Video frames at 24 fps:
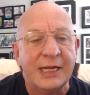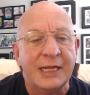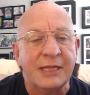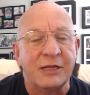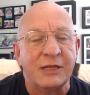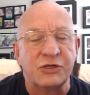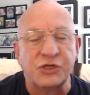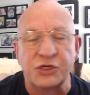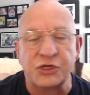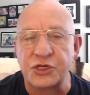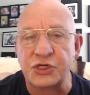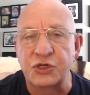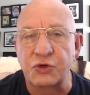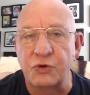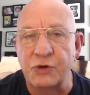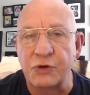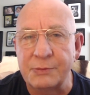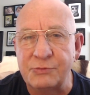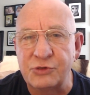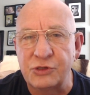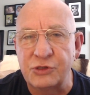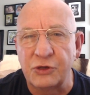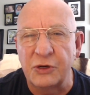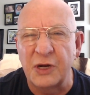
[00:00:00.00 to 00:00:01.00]
There's a
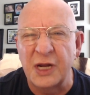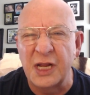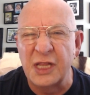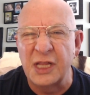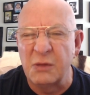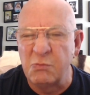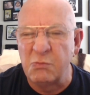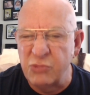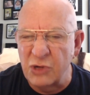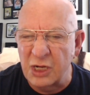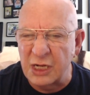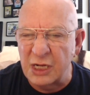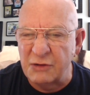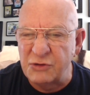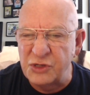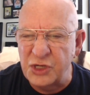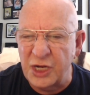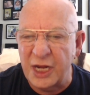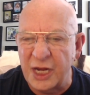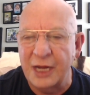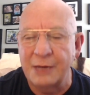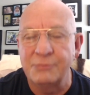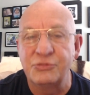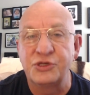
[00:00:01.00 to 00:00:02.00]
scripture in the book of
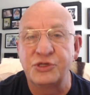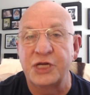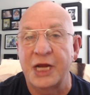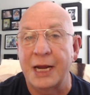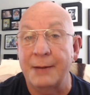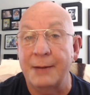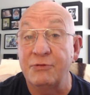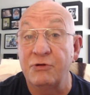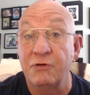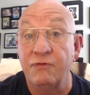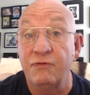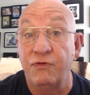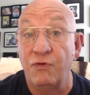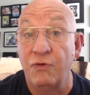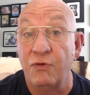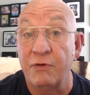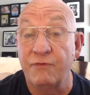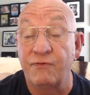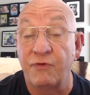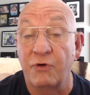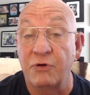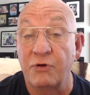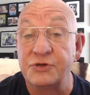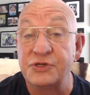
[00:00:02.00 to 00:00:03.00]
James, chapter 4,
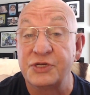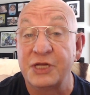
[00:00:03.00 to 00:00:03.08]
verse